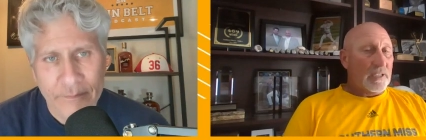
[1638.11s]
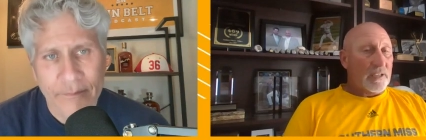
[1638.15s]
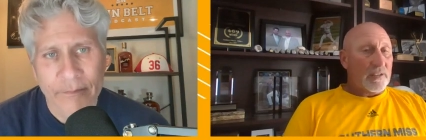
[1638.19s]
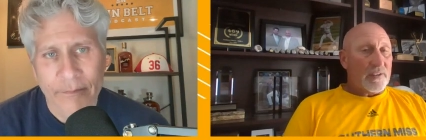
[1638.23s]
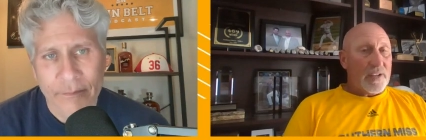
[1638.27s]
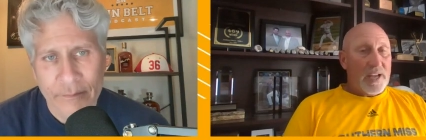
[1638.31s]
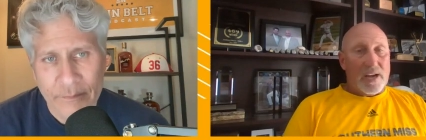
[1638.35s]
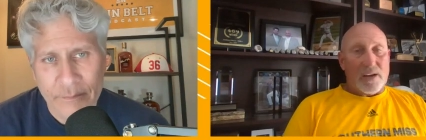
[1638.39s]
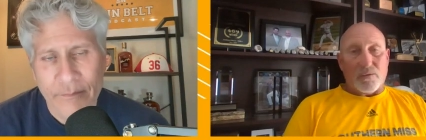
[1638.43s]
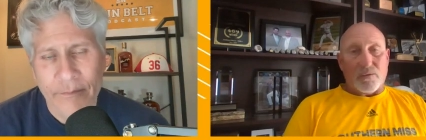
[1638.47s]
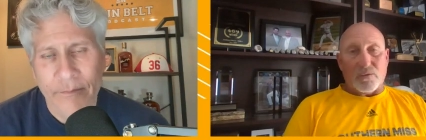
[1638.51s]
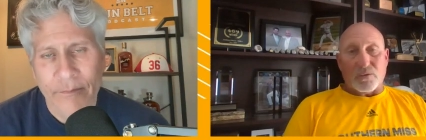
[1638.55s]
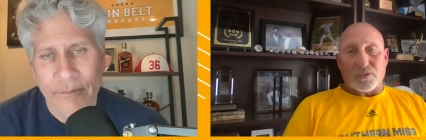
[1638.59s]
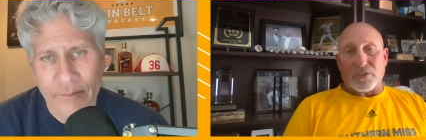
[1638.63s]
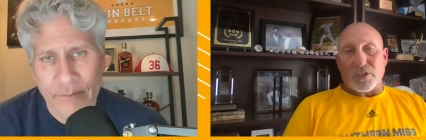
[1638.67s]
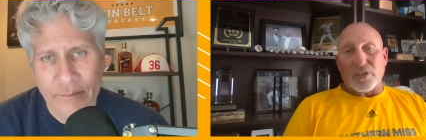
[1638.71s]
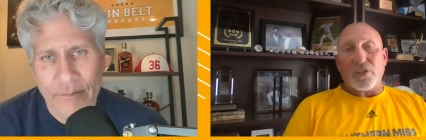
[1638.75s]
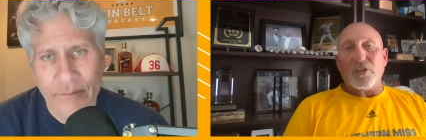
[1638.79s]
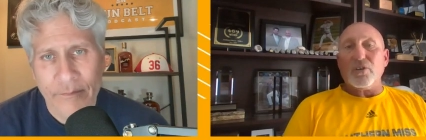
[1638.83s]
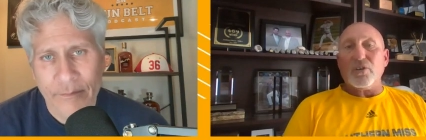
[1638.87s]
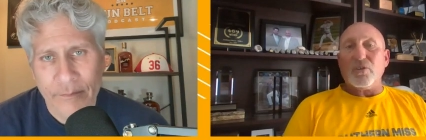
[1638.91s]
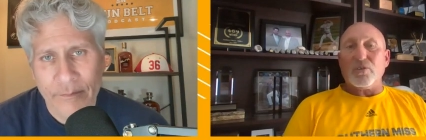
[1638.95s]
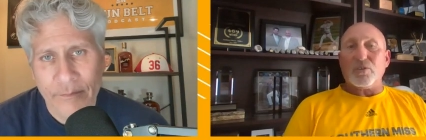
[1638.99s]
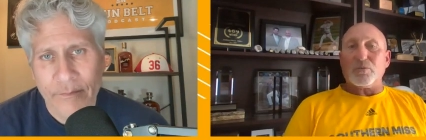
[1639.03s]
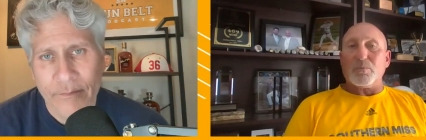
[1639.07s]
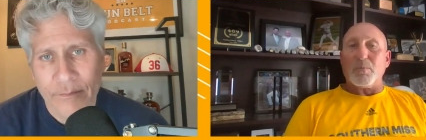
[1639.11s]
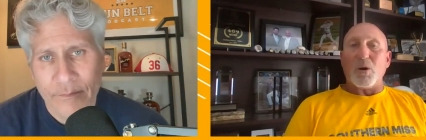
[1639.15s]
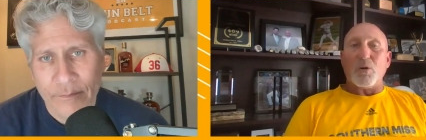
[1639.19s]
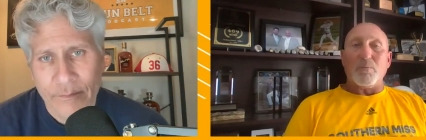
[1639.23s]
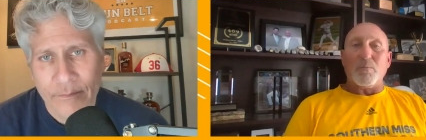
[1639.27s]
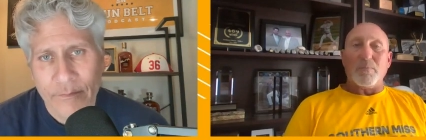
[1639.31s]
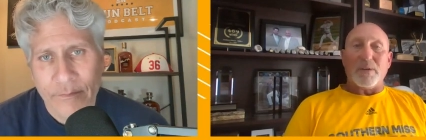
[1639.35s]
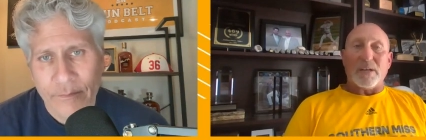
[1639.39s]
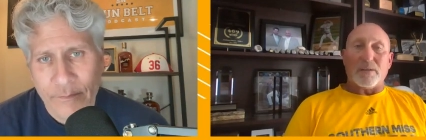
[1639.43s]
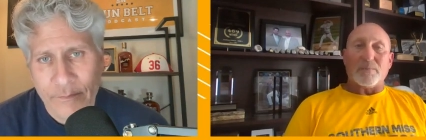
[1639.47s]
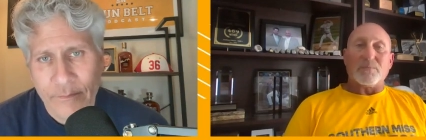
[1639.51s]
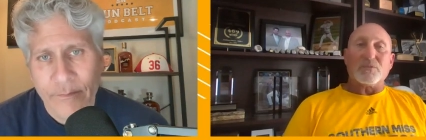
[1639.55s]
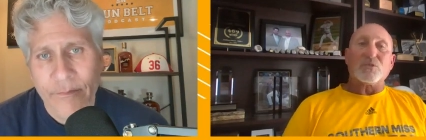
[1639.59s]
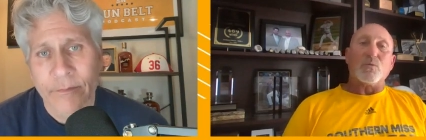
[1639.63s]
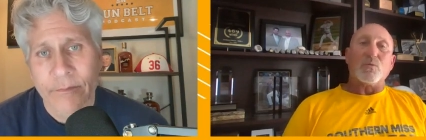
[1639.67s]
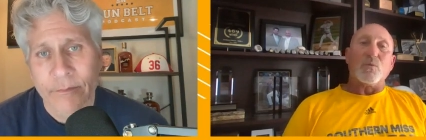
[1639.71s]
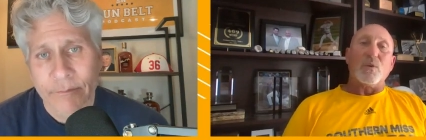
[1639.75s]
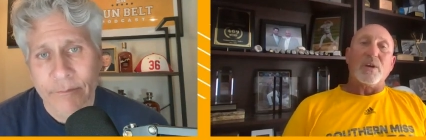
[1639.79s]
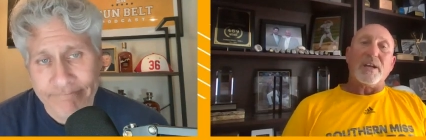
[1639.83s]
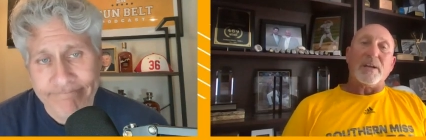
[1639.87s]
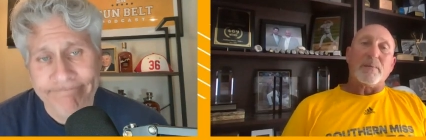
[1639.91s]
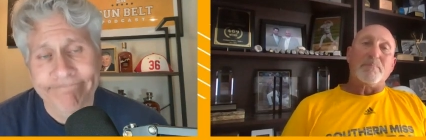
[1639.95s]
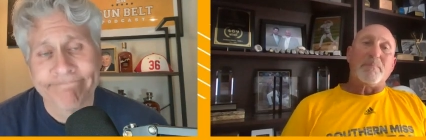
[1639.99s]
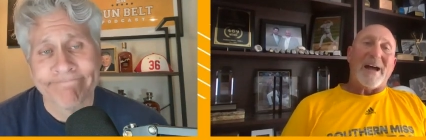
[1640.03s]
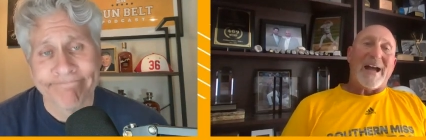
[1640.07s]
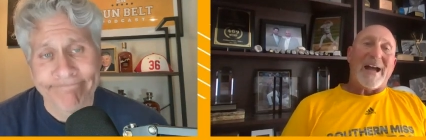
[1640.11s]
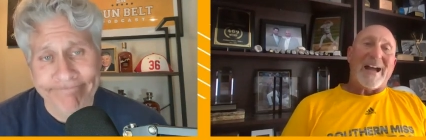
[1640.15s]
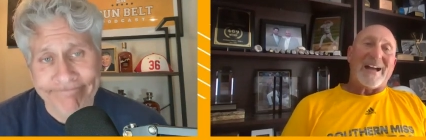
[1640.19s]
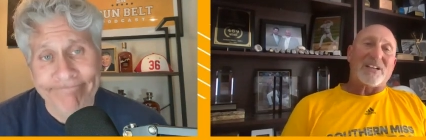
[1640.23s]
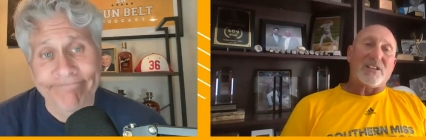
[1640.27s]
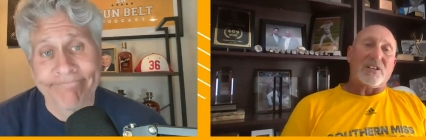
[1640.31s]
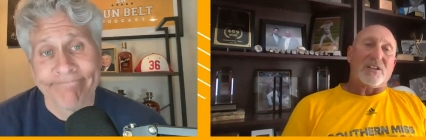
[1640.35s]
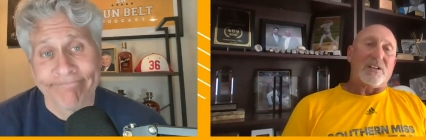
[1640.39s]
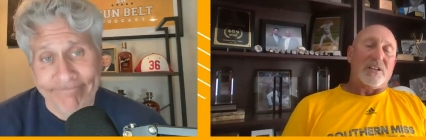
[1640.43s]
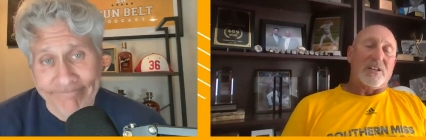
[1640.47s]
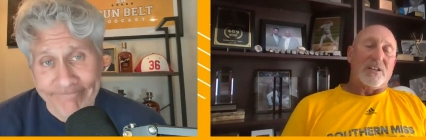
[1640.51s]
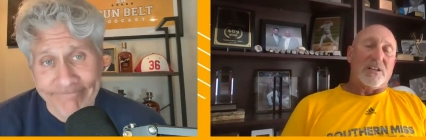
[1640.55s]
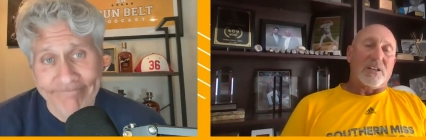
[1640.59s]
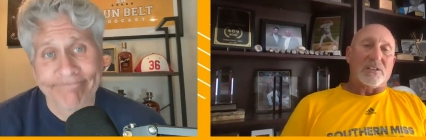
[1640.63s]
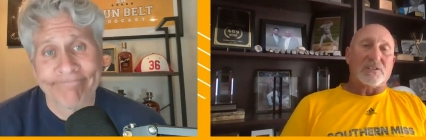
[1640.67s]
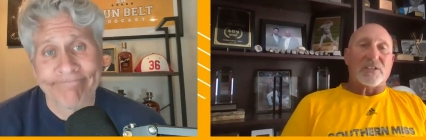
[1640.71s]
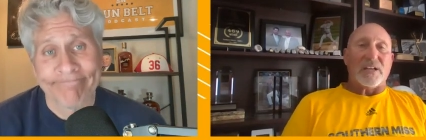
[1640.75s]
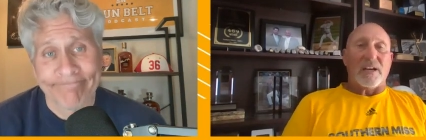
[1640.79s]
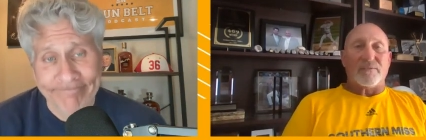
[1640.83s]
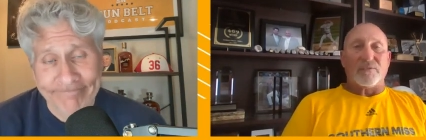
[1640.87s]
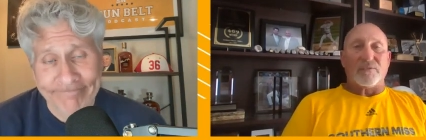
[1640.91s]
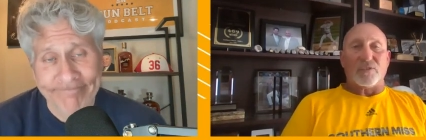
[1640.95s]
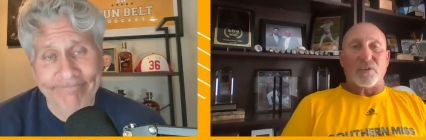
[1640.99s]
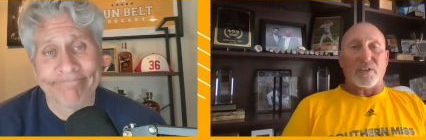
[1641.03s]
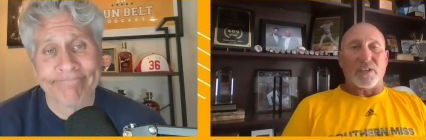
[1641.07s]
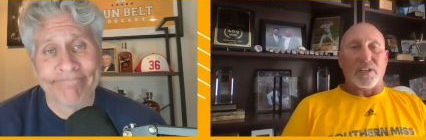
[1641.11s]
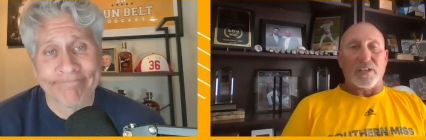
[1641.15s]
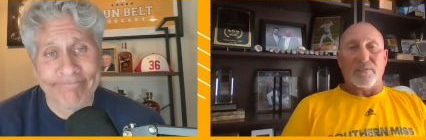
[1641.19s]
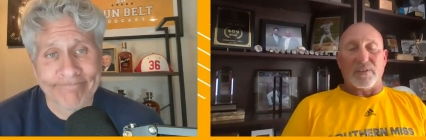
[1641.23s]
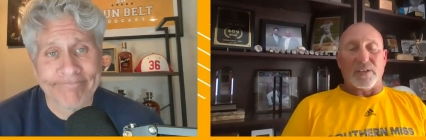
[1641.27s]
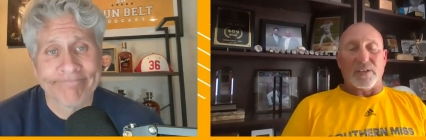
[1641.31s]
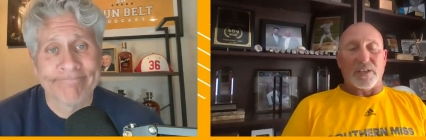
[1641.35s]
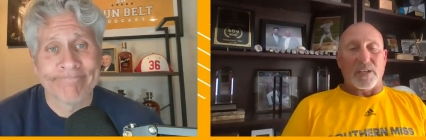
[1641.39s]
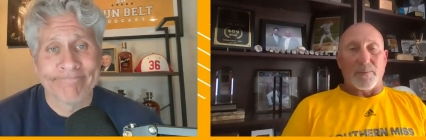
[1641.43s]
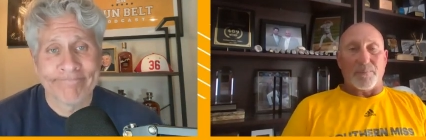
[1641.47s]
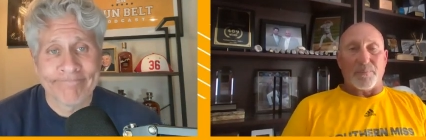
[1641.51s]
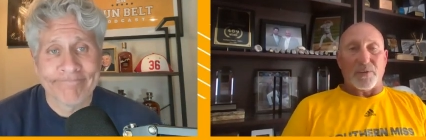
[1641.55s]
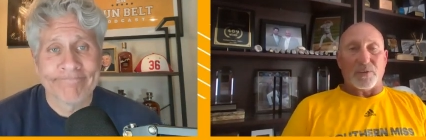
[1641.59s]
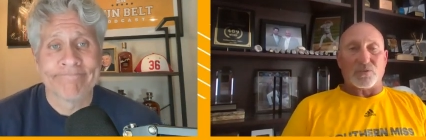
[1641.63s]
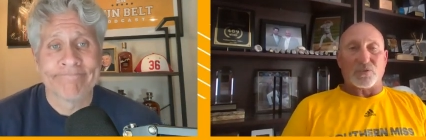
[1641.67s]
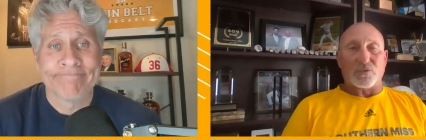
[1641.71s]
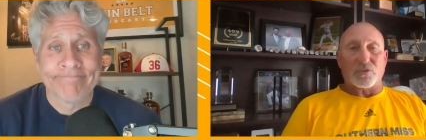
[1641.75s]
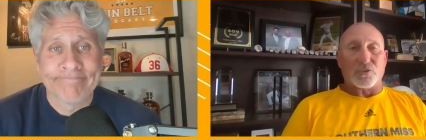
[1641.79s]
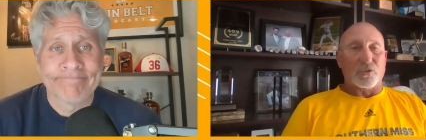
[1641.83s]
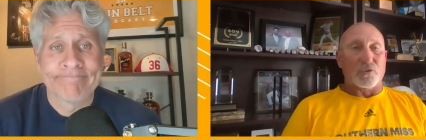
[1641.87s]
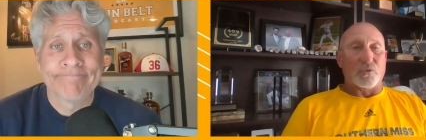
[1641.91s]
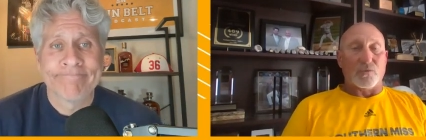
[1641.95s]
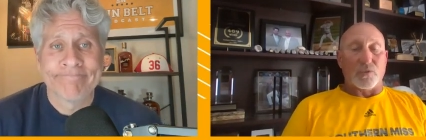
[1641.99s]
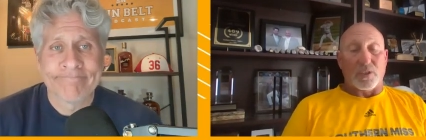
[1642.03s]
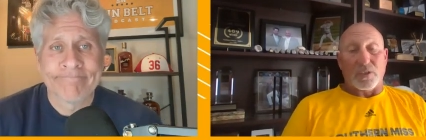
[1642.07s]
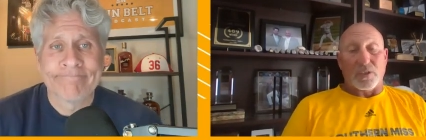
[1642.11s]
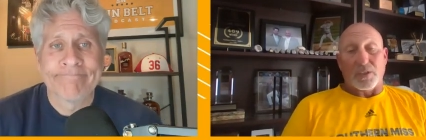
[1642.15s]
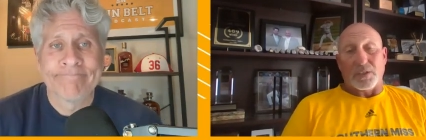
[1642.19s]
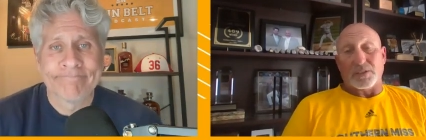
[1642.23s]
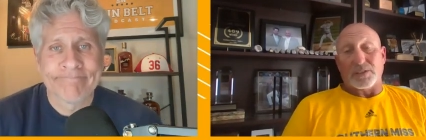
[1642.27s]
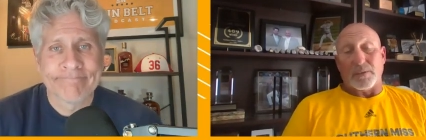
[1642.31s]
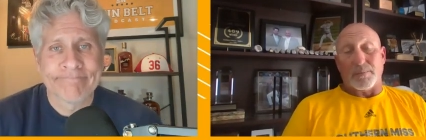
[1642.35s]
Speaker 1: that was a huge momentum swing back to us after giving up those two runs.